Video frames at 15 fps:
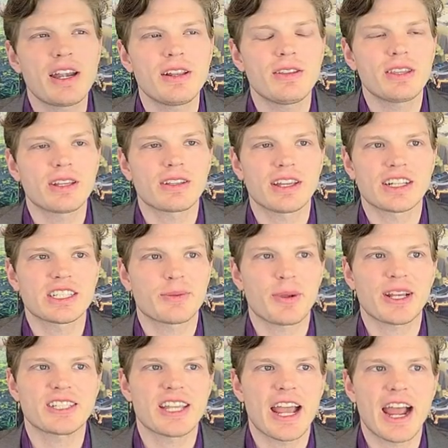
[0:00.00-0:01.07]
been anything like
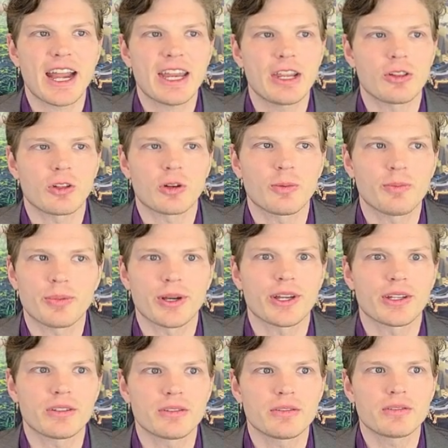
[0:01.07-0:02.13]
spectacular,
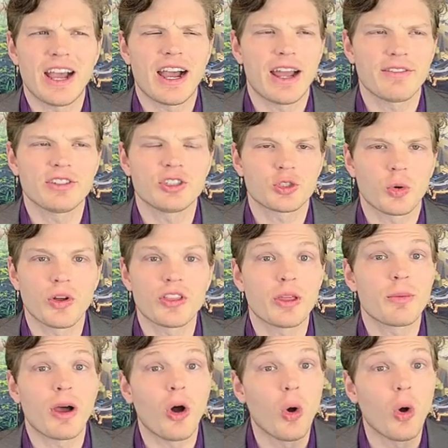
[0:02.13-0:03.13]
but yeah, I've enjoyed them.